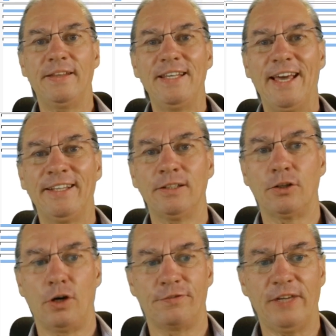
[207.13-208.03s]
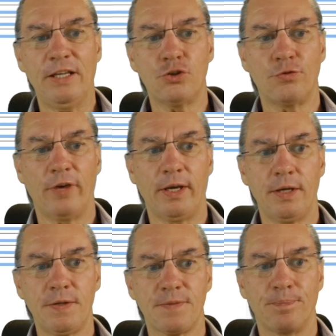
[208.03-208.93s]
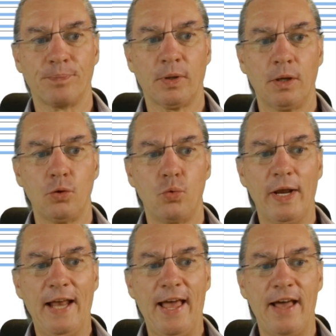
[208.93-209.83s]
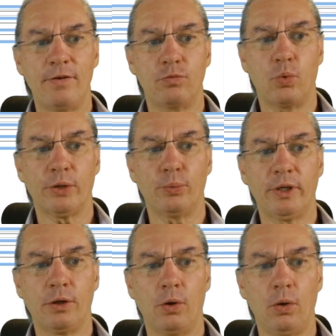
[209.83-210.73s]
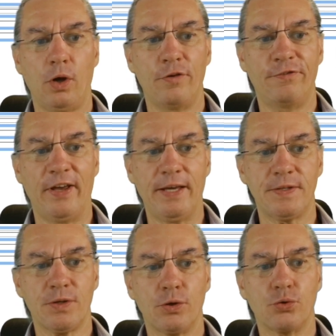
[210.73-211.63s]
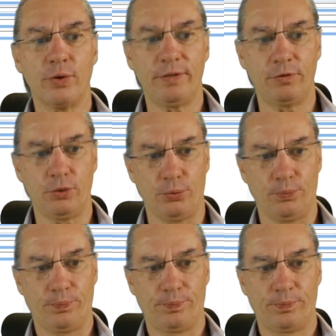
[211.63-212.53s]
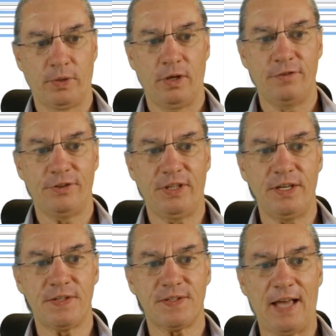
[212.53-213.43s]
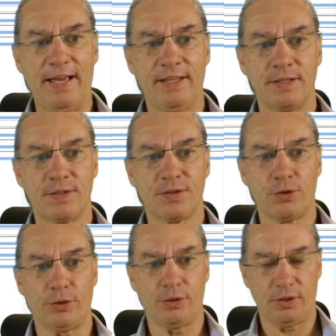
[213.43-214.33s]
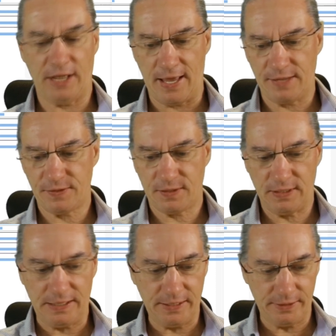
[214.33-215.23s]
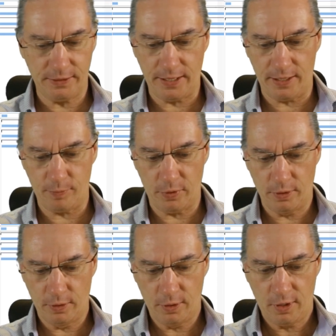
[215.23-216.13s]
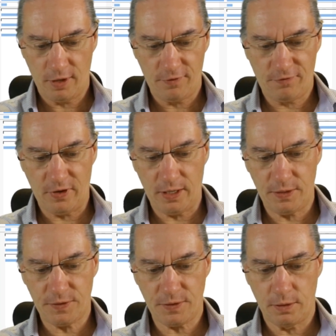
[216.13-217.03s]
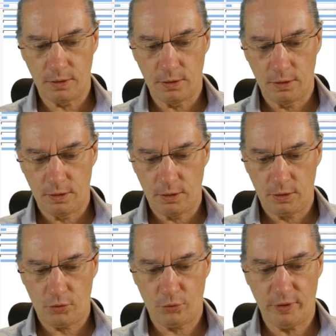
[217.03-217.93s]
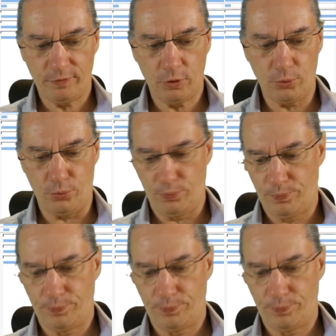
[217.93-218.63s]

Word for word: At the end of each phase, we'll have what we call a phase review. For this, I insert a task that I name phase review.